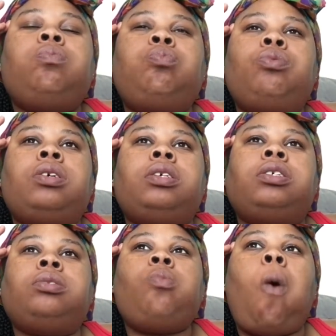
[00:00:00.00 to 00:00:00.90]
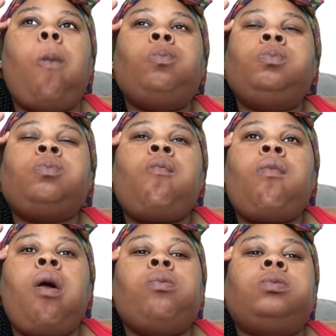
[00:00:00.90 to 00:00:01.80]
was
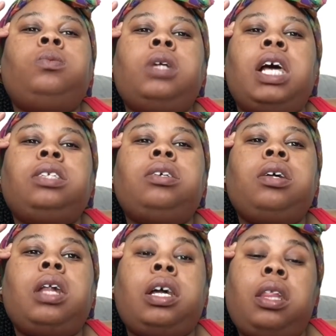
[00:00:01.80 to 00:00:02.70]
when I took like